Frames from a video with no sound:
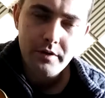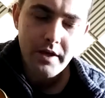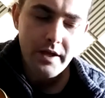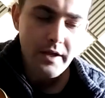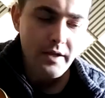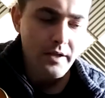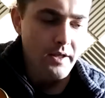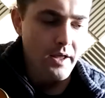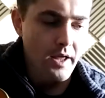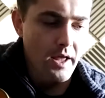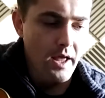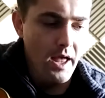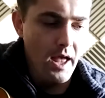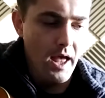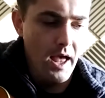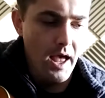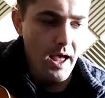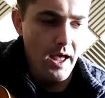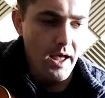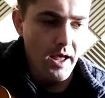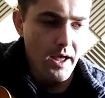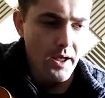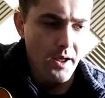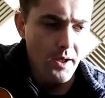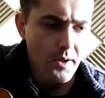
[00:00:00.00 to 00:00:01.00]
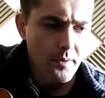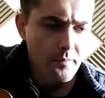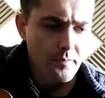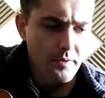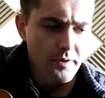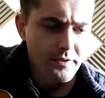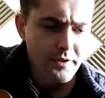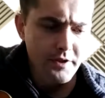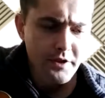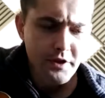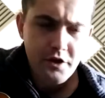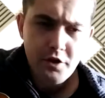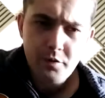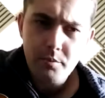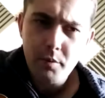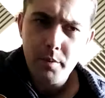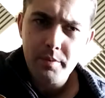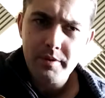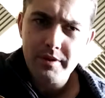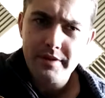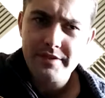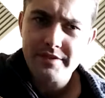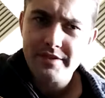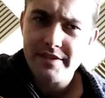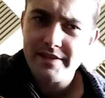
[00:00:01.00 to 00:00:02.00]
Okay, I think you come up
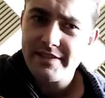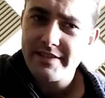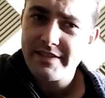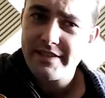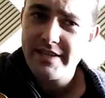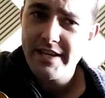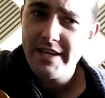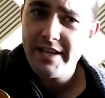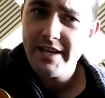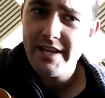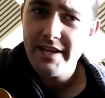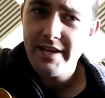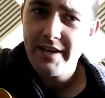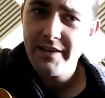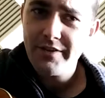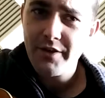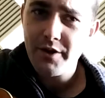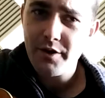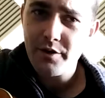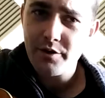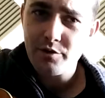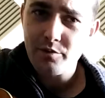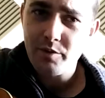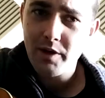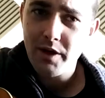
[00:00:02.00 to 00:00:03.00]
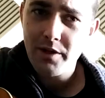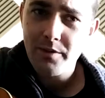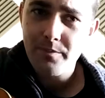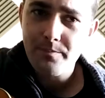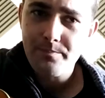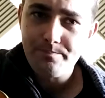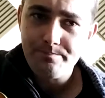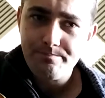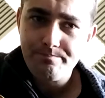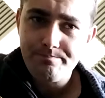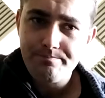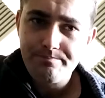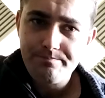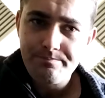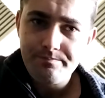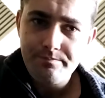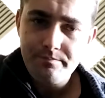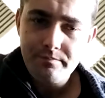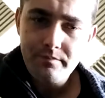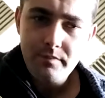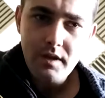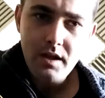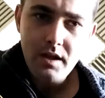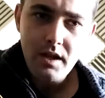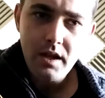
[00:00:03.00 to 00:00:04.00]
against a C in there as well.
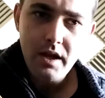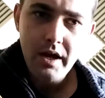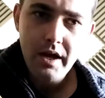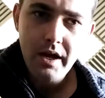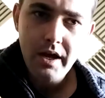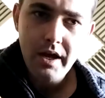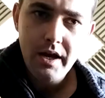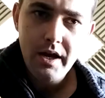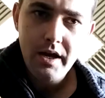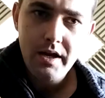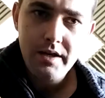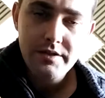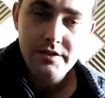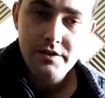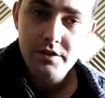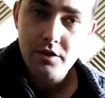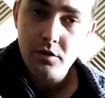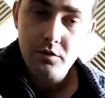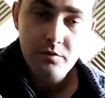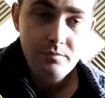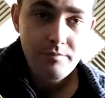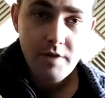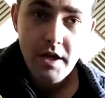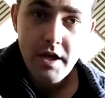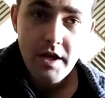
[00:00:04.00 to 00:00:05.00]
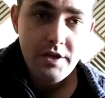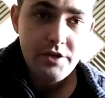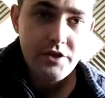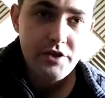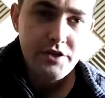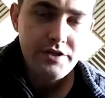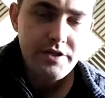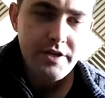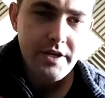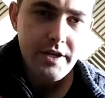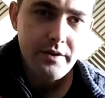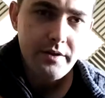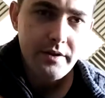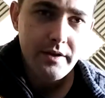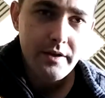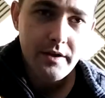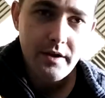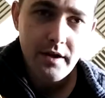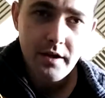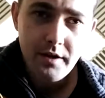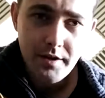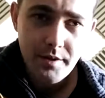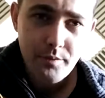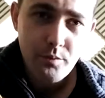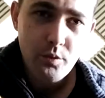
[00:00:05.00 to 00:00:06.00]
So just see how you get
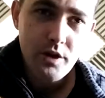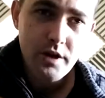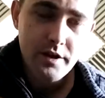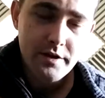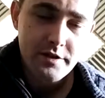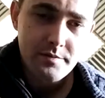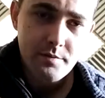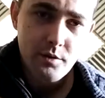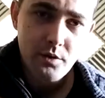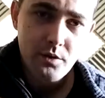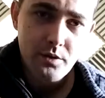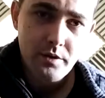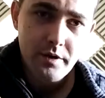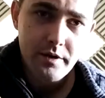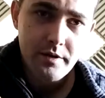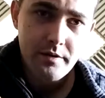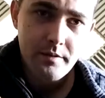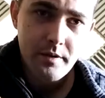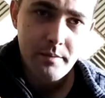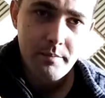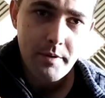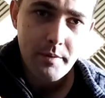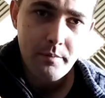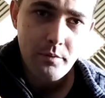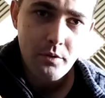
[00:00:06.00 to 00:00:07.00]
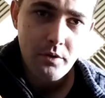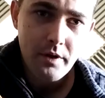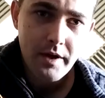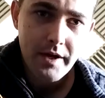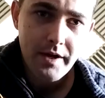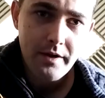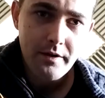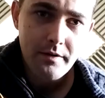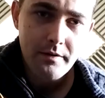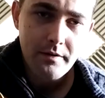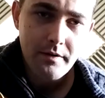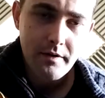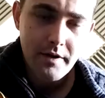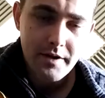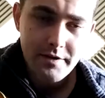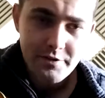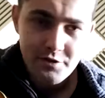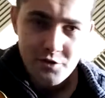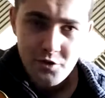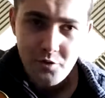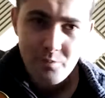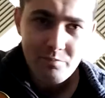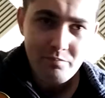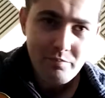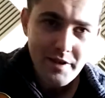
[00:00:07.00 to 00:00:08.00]
on, and we'll explore it a bit more later. All right,
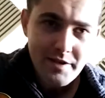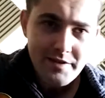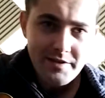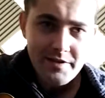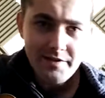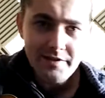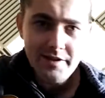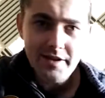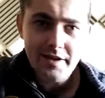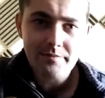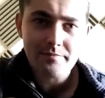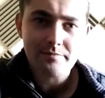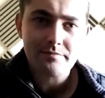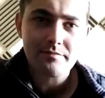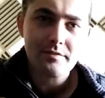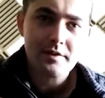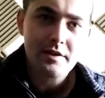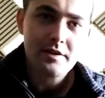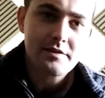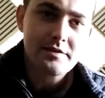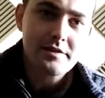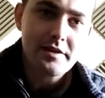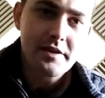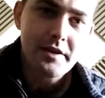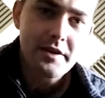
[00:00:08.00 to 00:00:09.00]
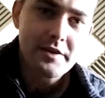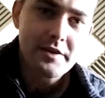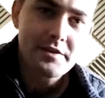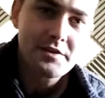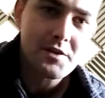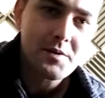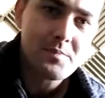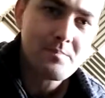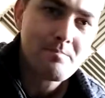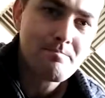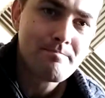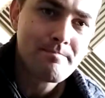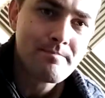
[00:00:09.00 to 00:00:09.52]
so plenty in that. I'll see you next time.